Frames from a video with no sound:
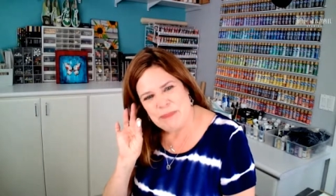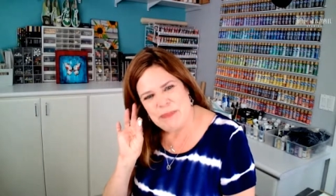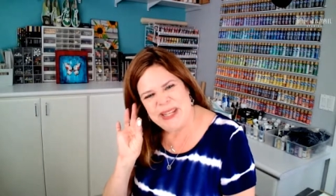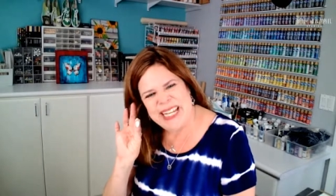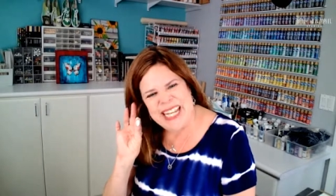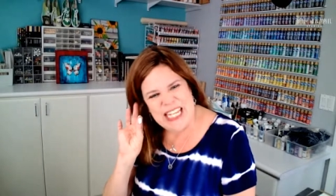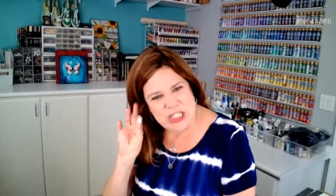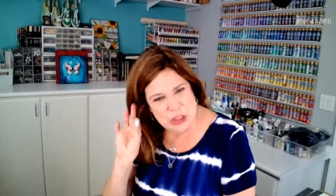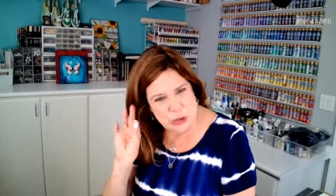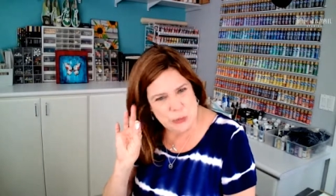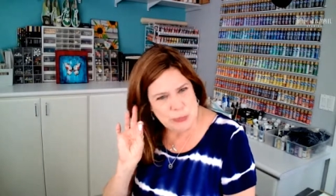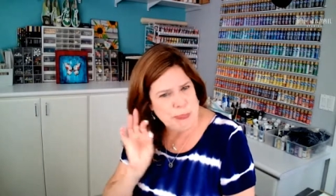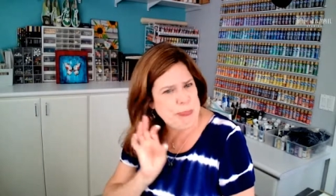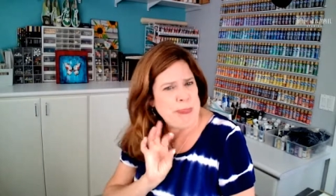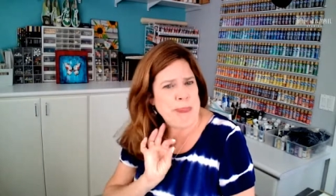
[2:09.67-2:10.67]
Piquito,
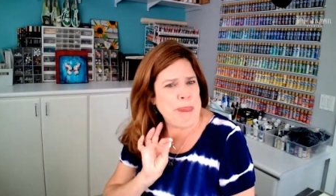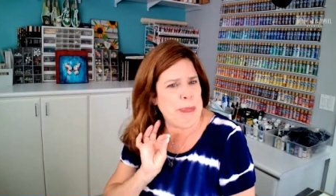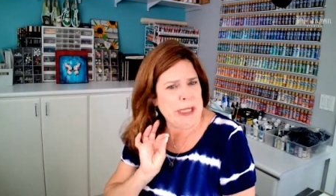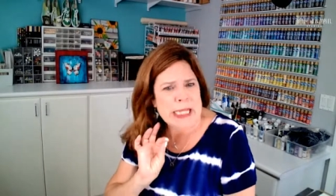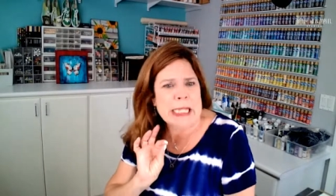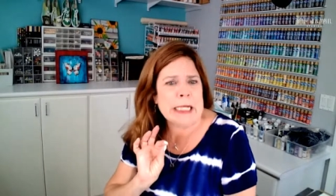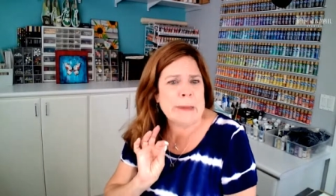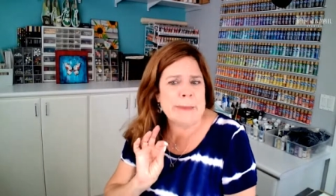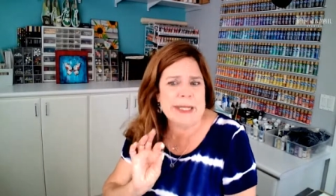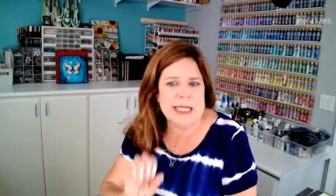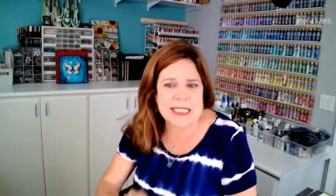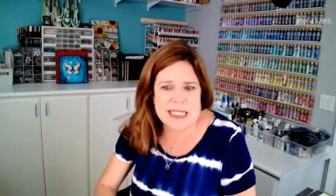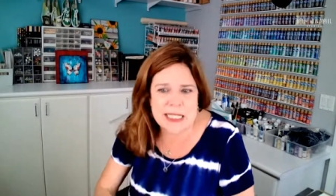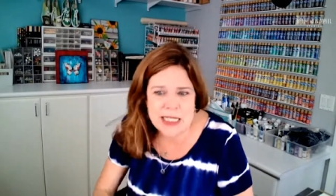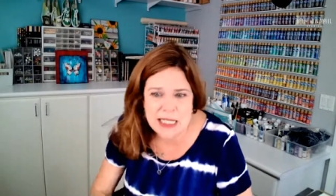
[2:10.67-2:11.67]
a little
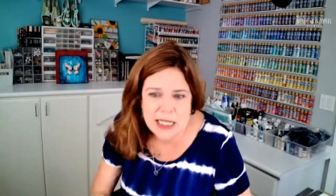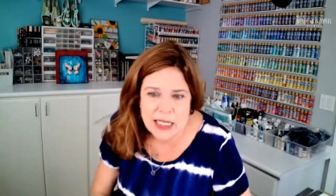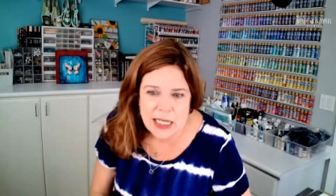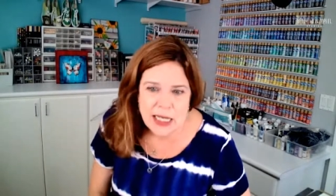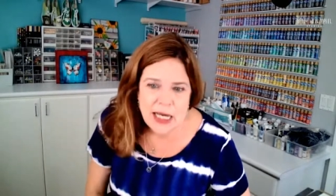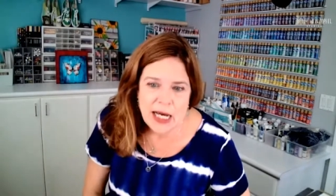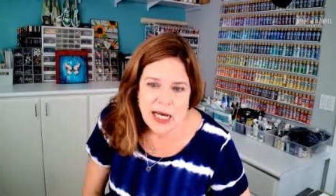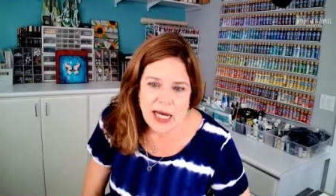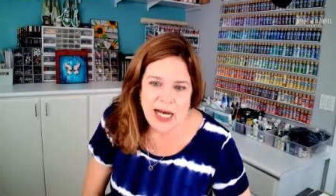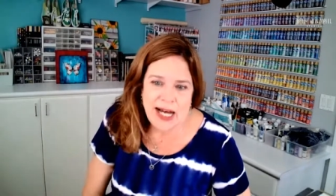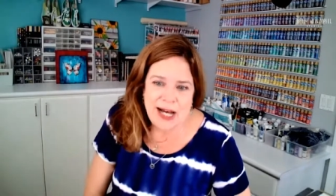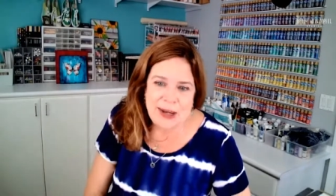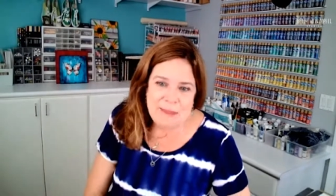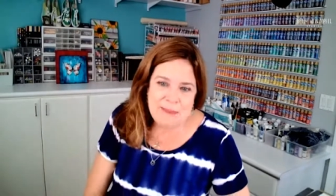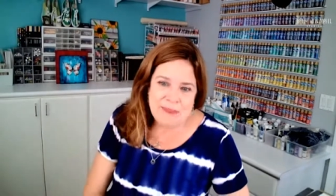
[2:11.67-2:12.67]
bit.
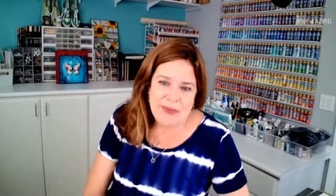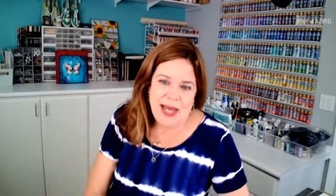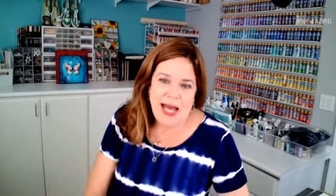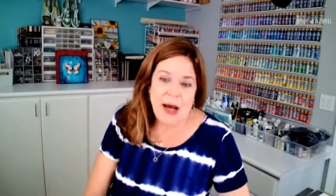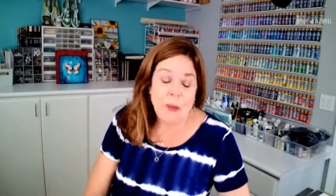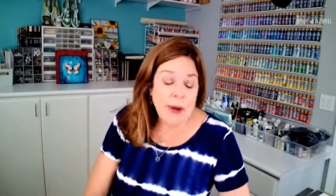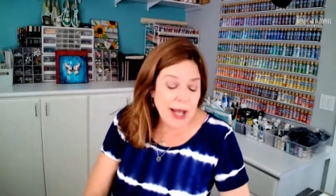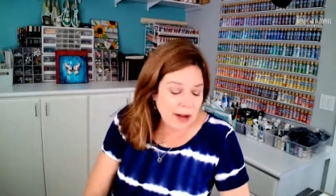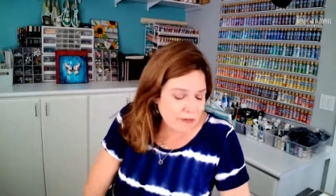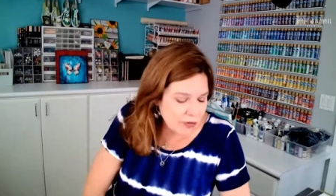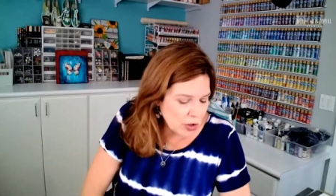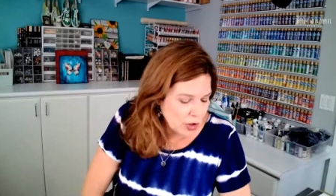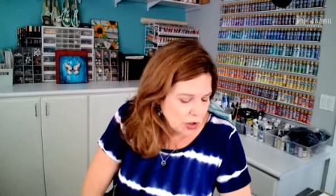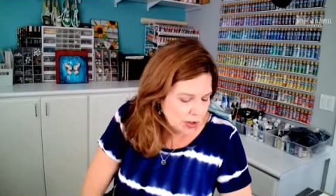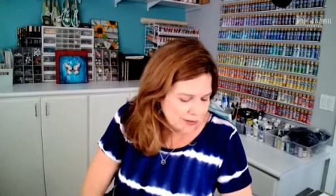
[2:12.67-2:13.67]

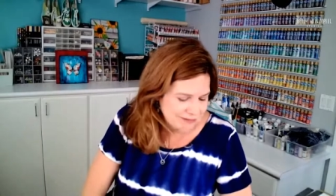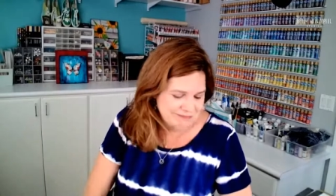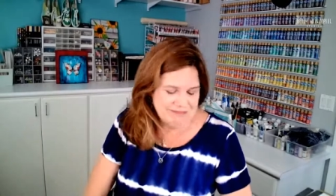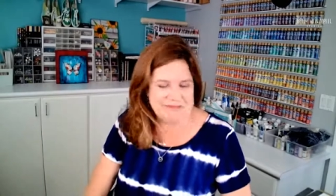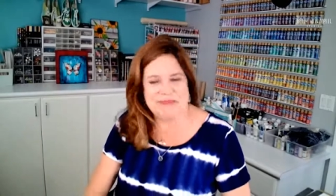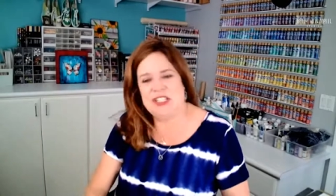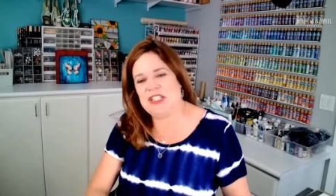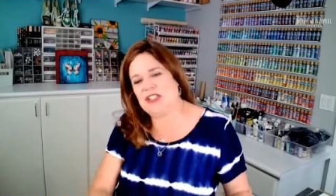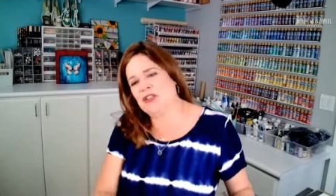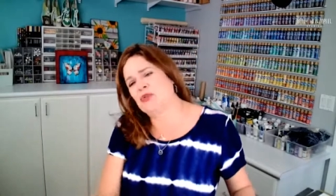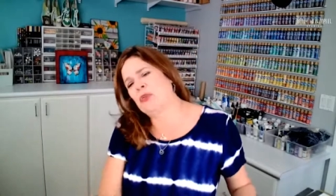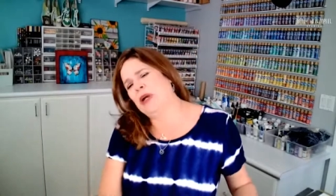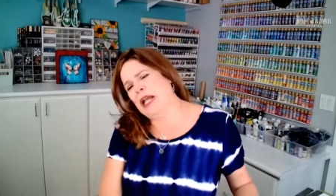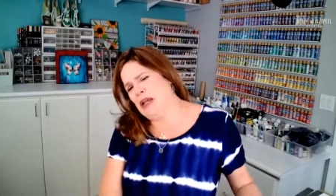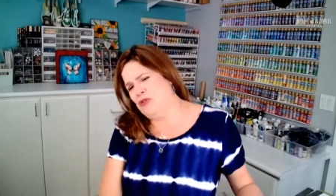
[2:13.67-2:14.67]
However, this is
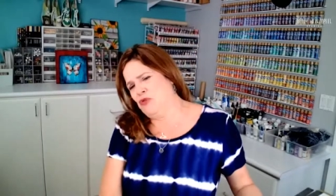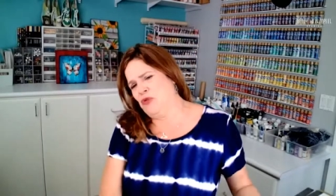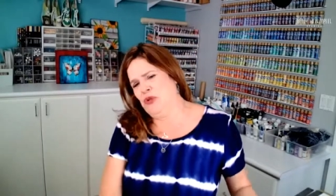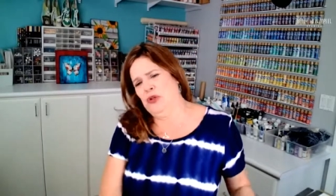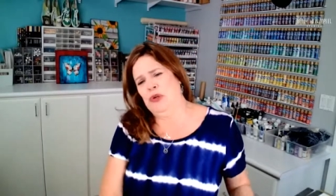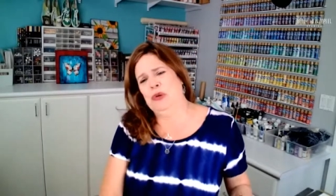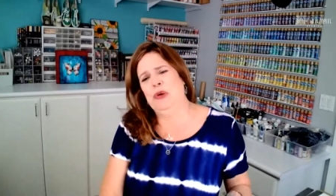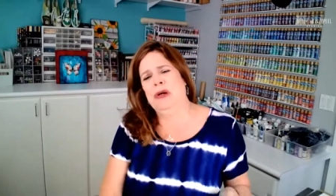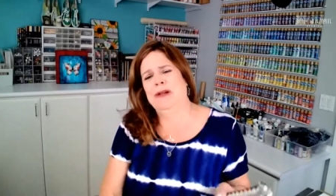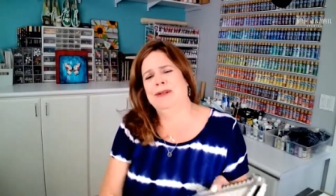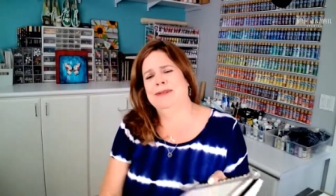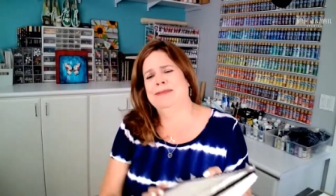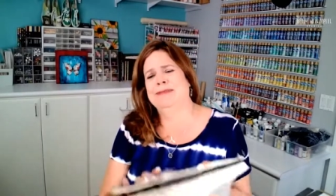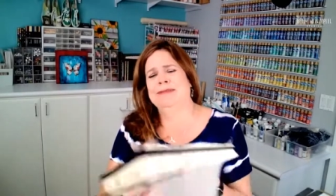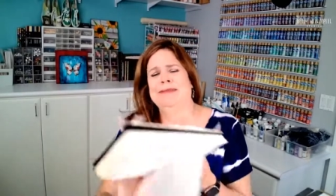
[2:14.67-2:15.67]
what I drew.
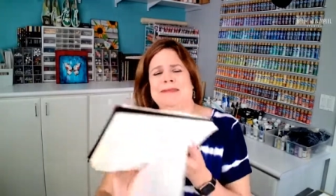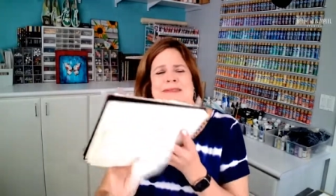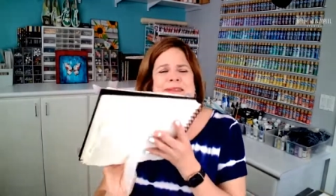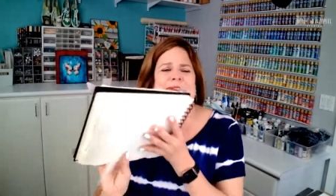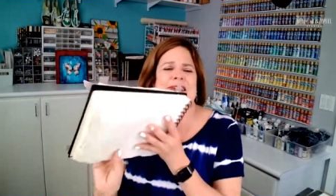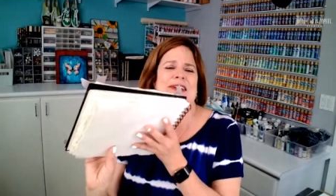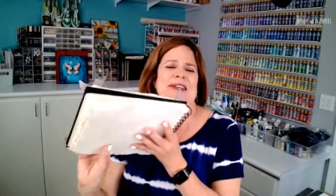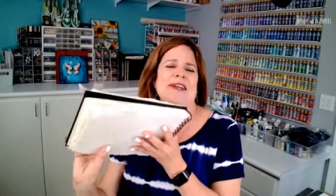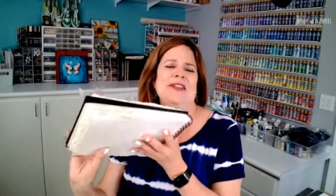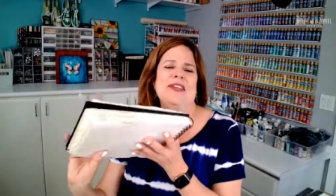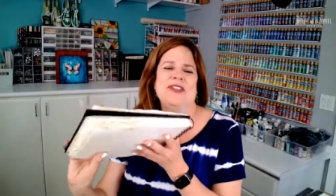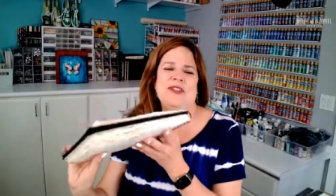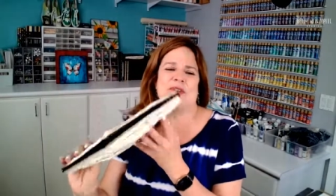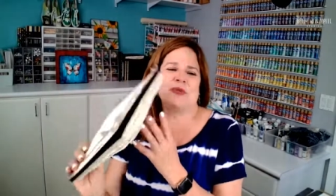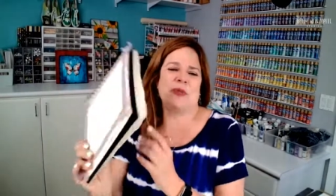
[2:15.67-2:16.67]

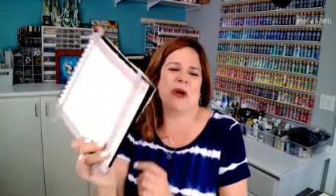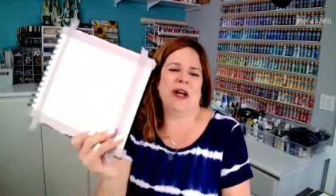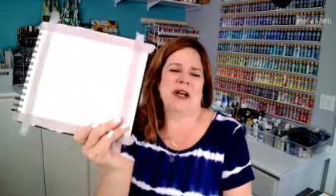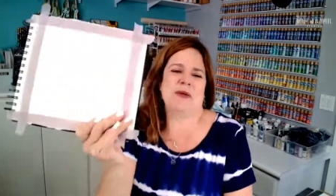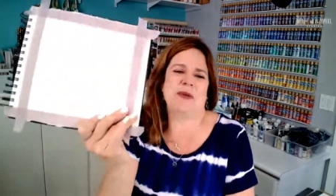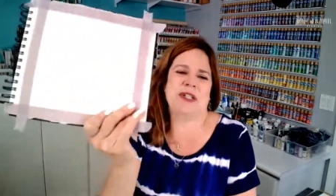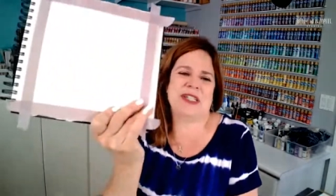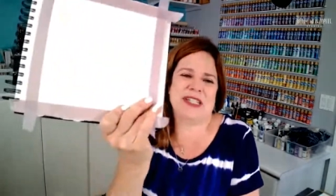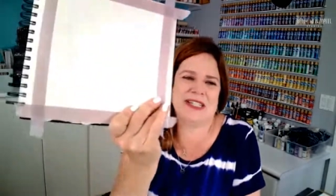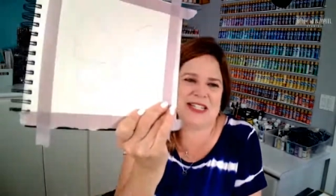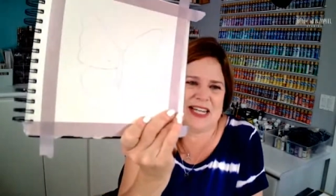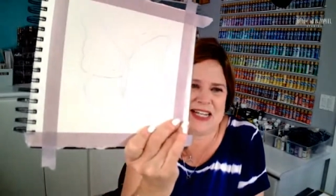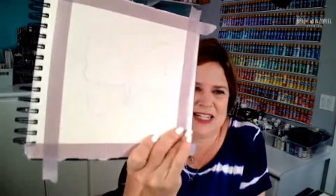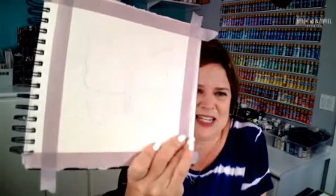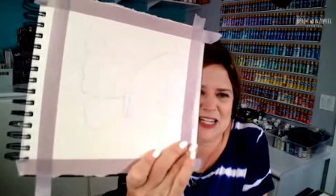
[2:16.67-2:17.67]
This is what was
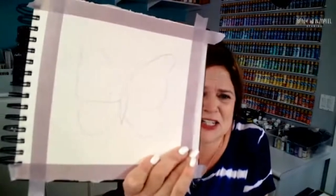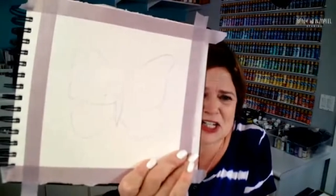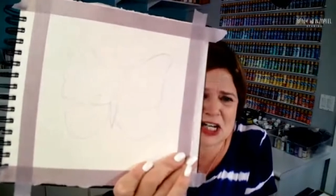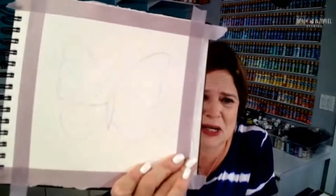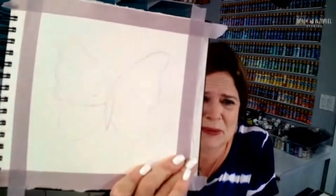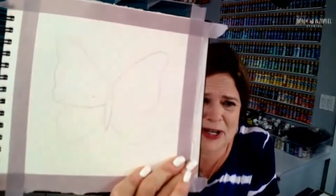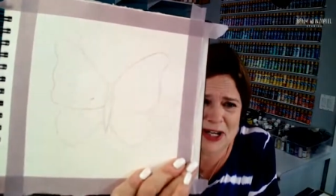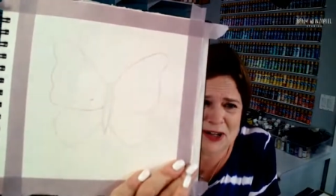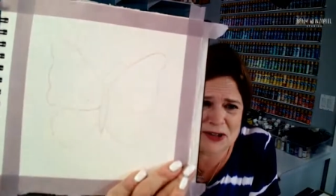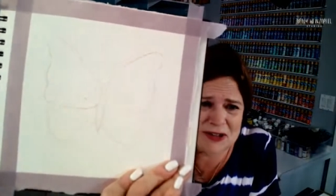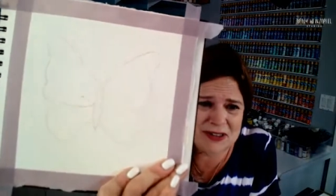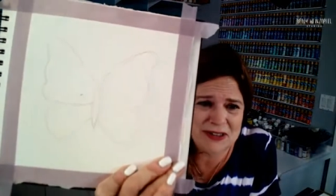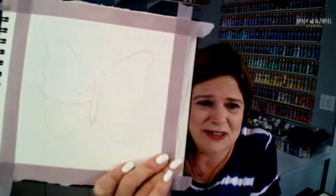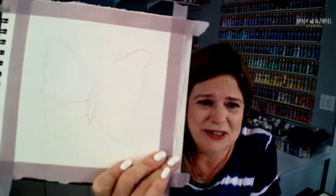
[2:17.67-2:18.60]
intending to come out.